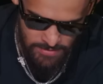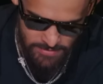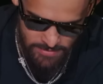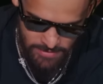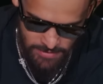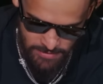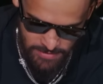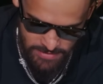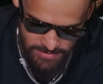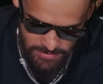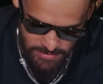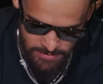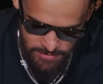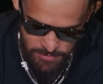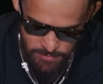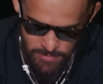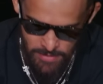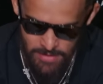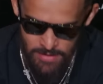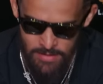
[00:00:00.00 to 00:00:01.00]
skill that's
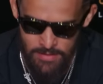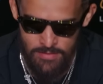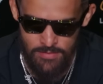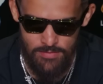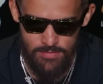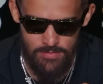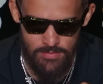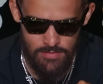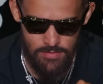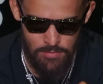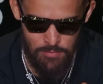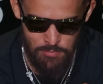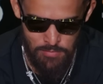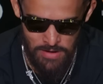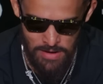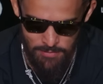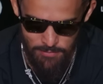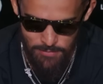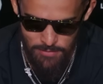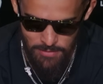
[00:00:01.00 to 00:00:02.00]
underrated. But
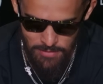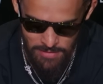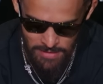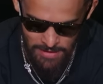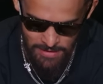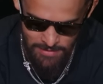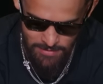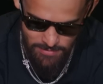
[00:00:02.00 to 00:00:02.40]
I feel like,